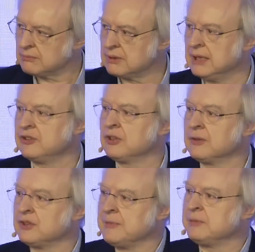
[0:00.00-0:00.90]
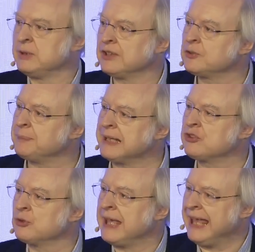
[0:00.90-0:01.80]
It's sort of something we
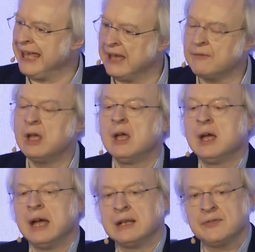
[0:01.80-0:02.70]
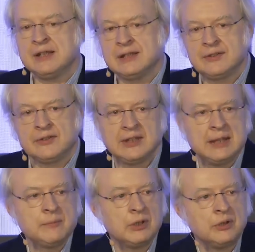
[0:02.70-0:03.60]
expect to have. And I think it's the
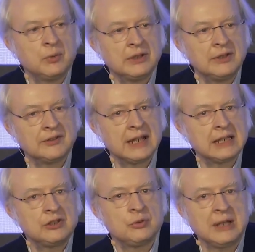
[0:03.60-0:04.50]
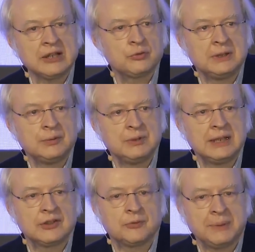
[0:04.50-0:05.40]
same with design and UX.
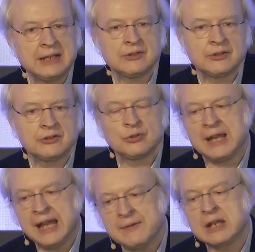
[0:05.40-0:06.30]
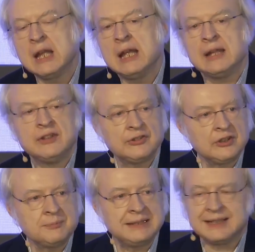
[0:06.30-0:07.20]
We expect to have it. This
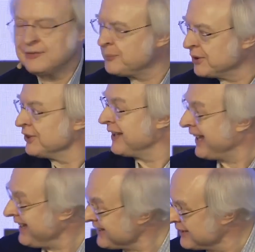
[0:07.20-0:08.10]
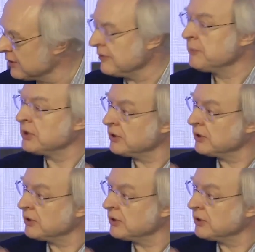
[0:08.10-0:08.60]
doesn't mean that everybody has it or everybody